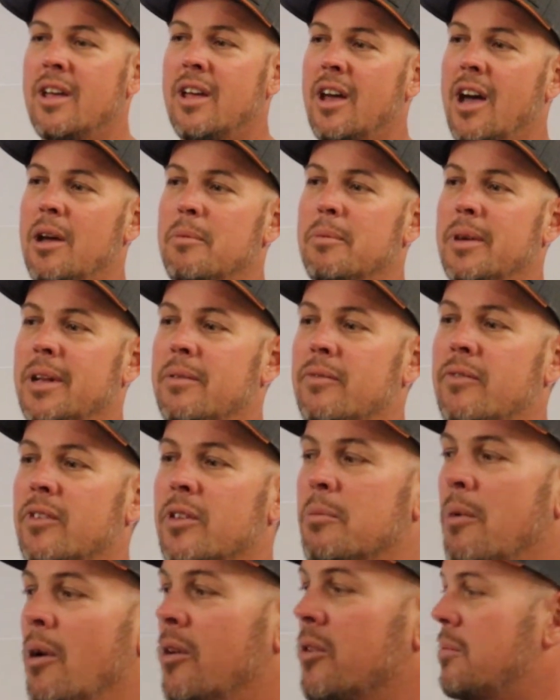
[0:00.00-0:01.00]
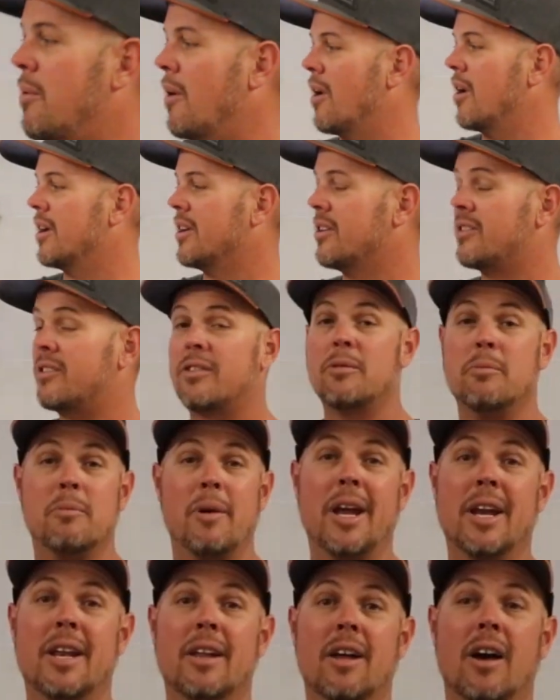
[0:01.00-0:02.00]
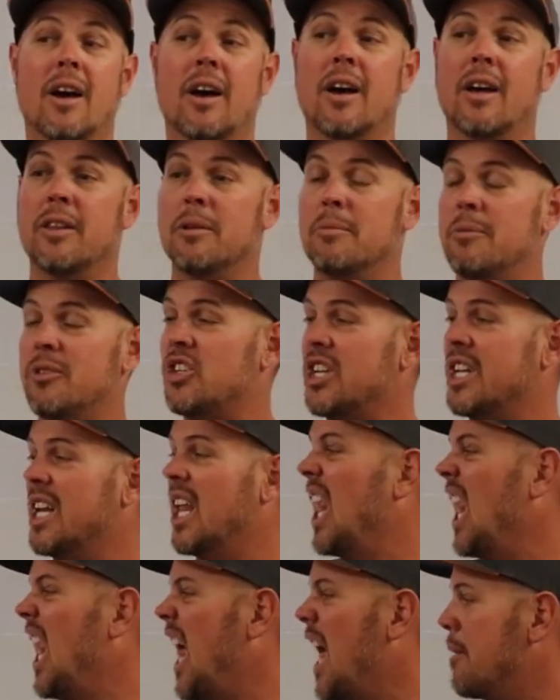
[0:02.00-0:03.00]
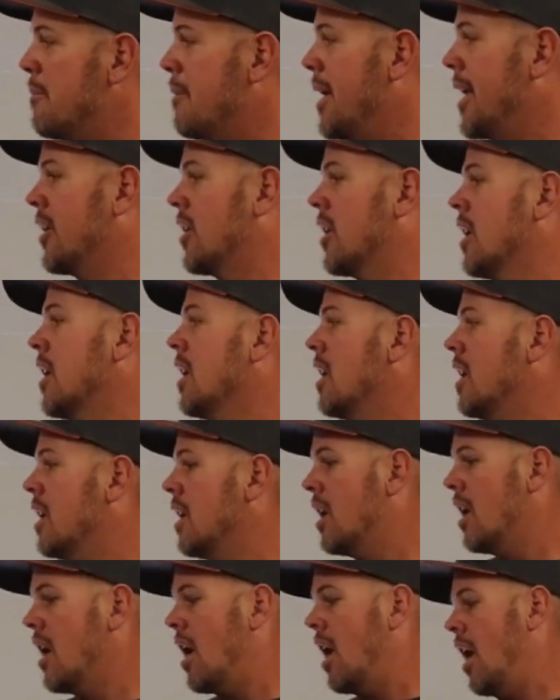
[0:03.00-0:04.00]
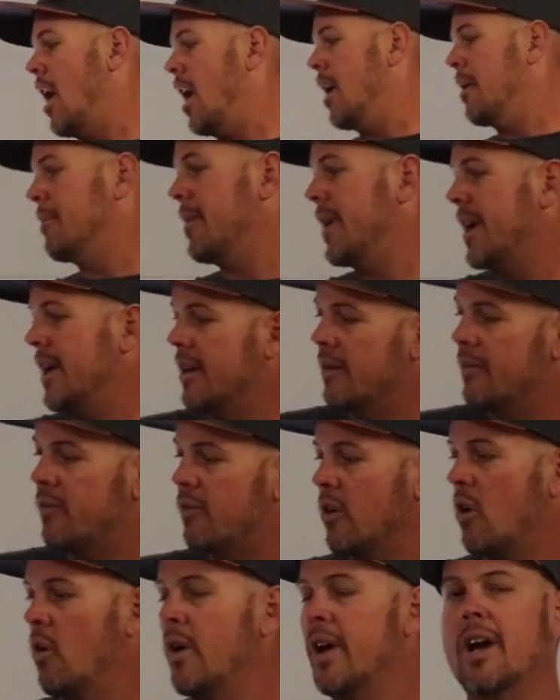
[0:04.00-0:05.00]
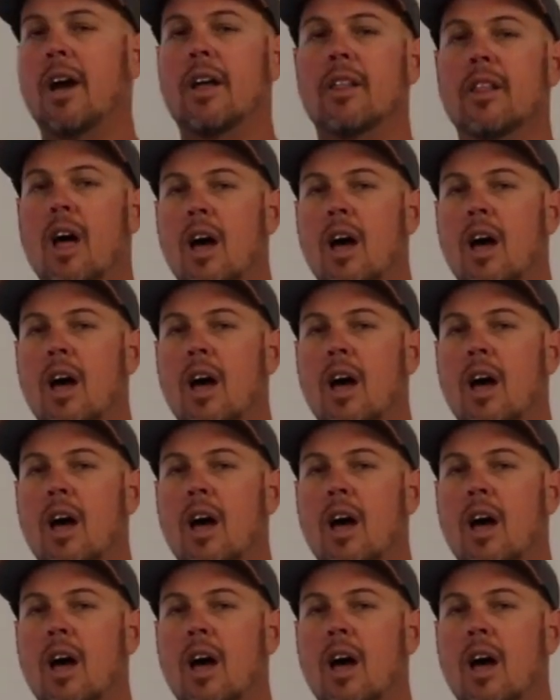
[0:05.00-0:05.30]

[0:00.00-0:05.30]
I mean, for the most part, it's made the machine a lot better. And if we're going on